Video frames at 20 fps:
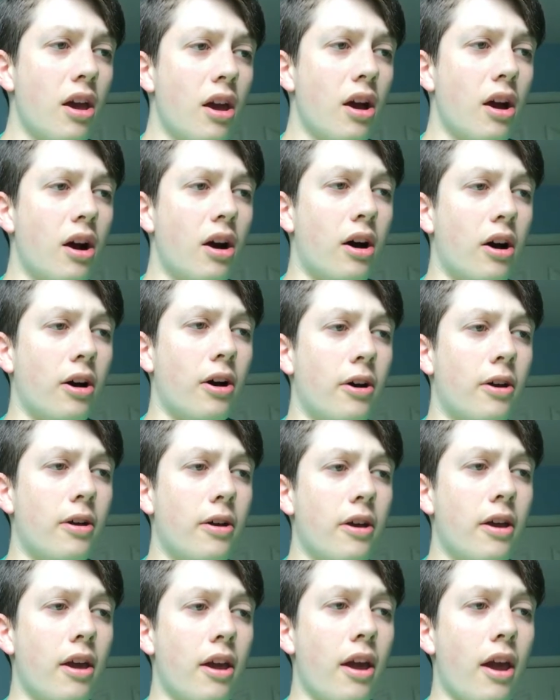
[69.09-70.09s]
Uh,
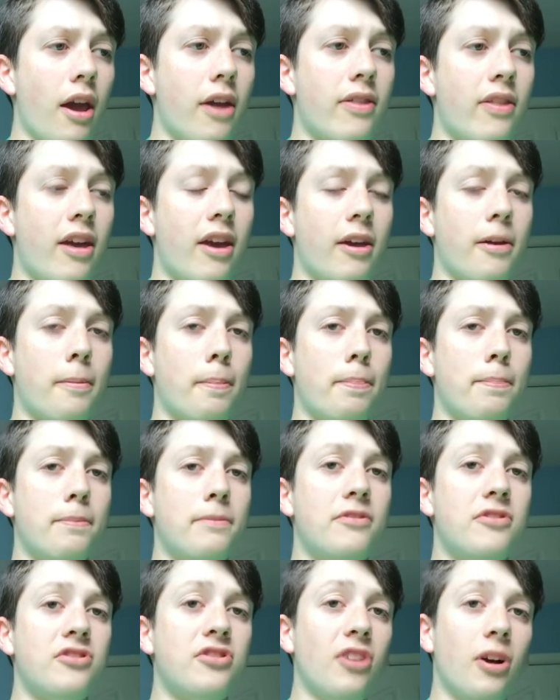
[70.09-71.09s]
and then
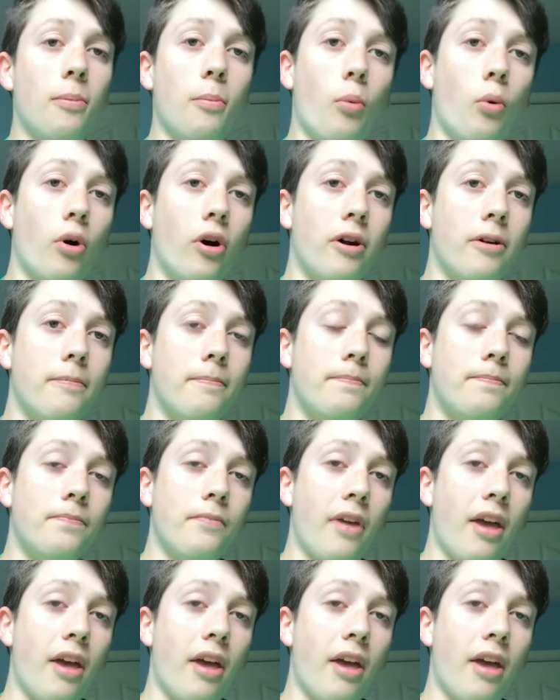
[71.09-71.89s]
someone,